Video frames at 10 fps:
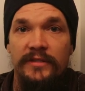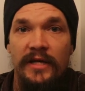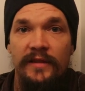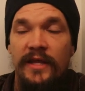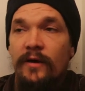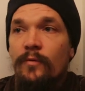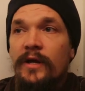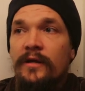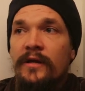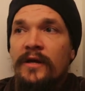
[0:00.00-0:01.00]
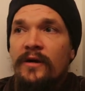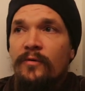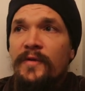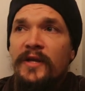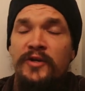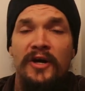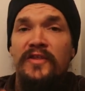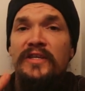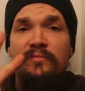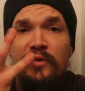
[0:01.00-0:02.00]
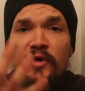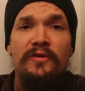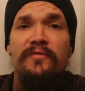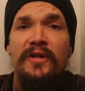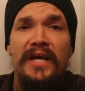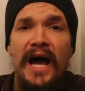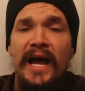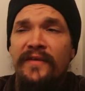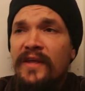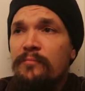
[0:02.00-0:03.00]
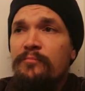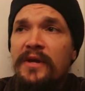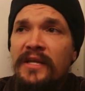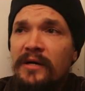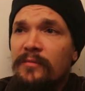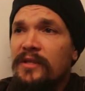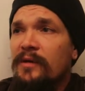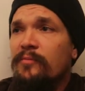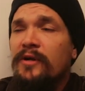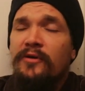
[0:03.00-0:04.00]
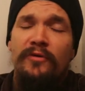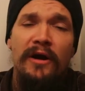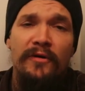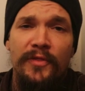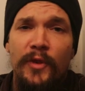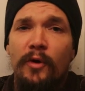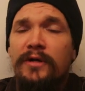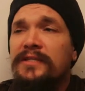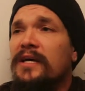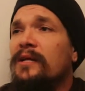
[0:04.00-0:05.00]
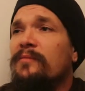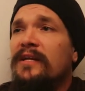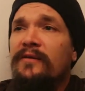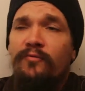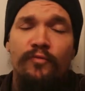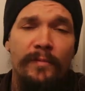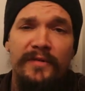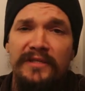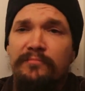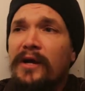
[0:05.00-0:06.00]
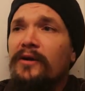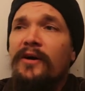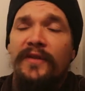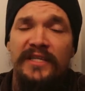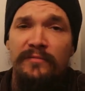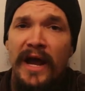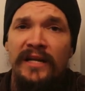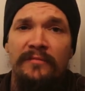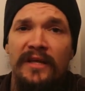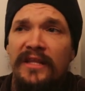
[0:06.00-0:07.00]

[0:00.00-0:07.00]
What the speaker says: It's not that when they took this beautiful guy and they beat him and they put a crown of thorns on him and he ripped his beard out and they smacked him,